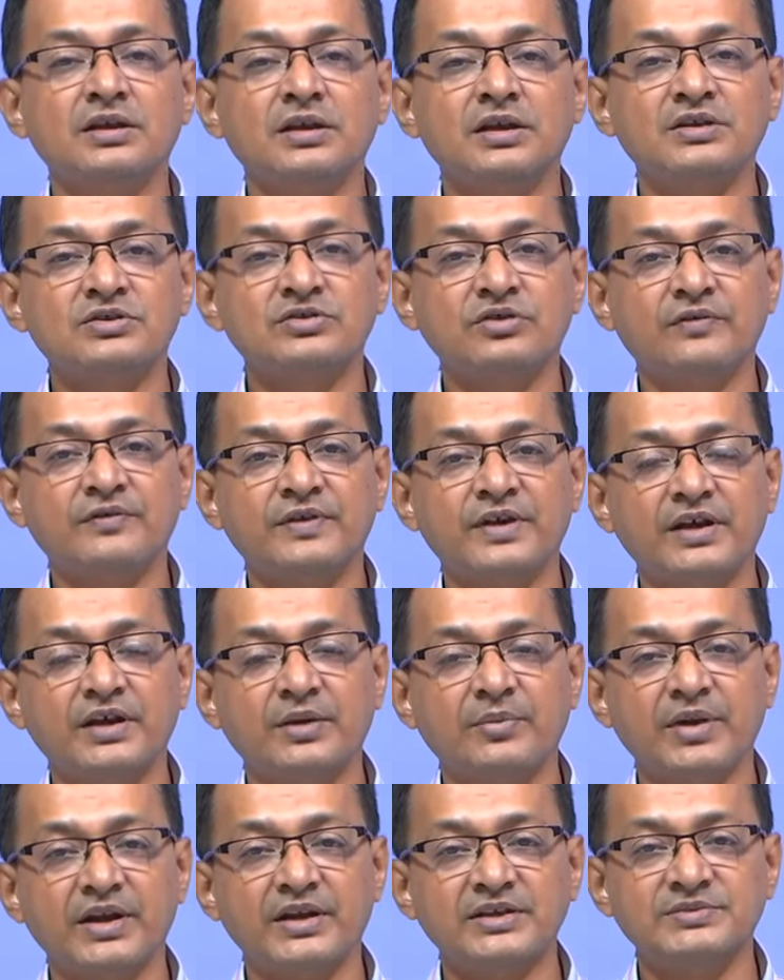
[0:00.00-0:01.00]
case of data
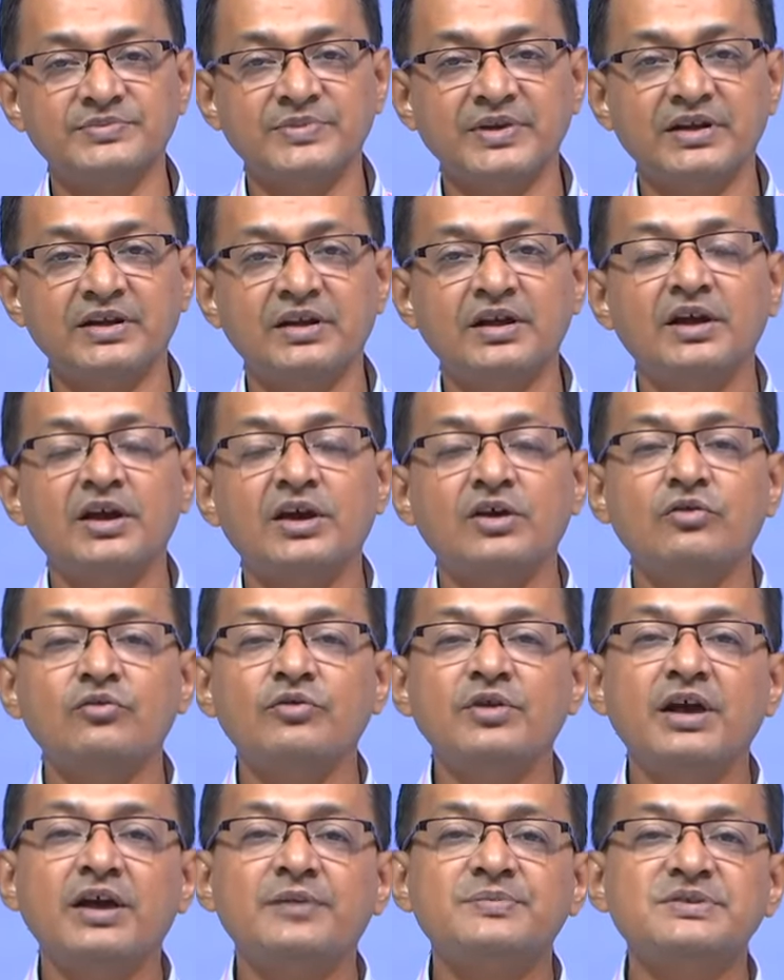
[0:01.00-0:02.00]
management.
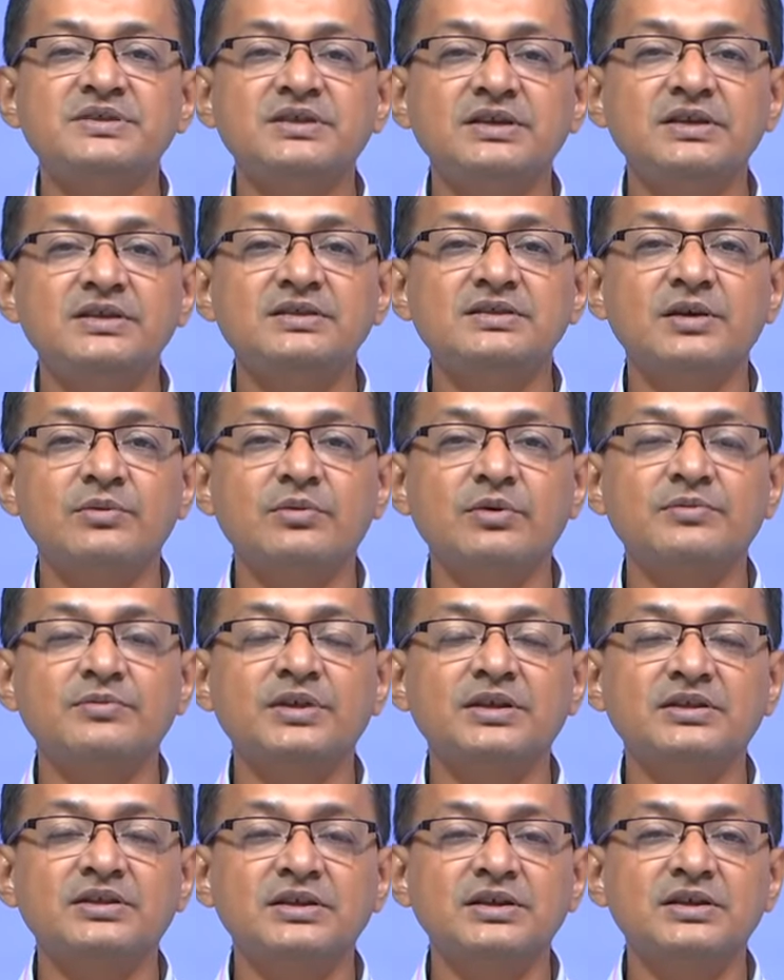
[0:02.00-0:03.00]
We have seen some of
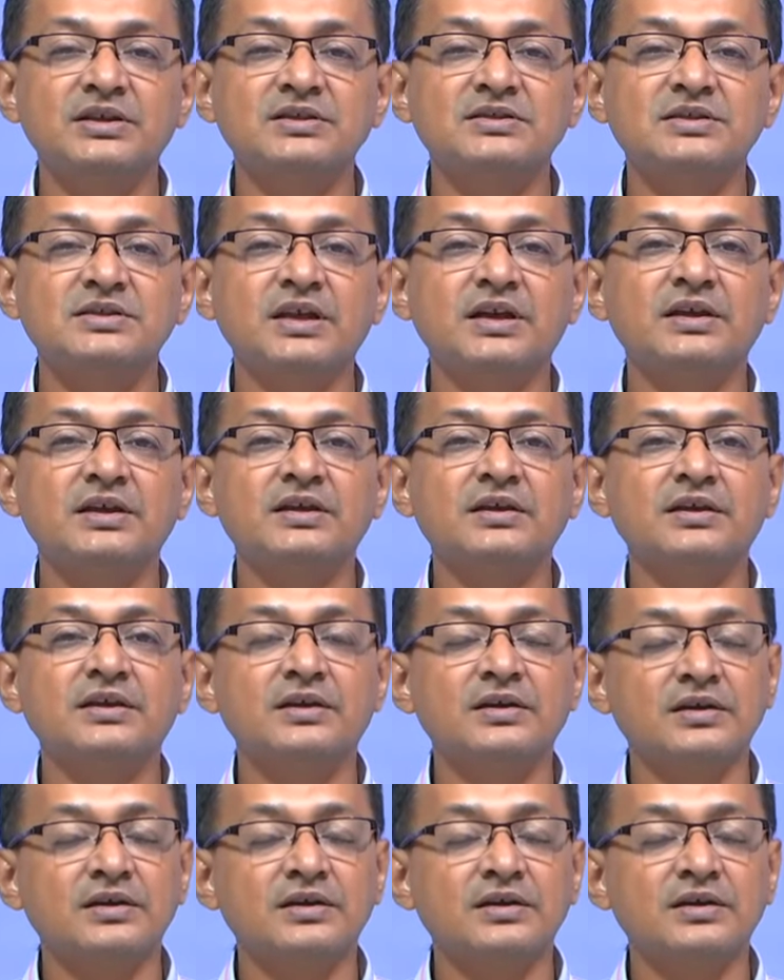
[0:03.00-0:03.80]
the things like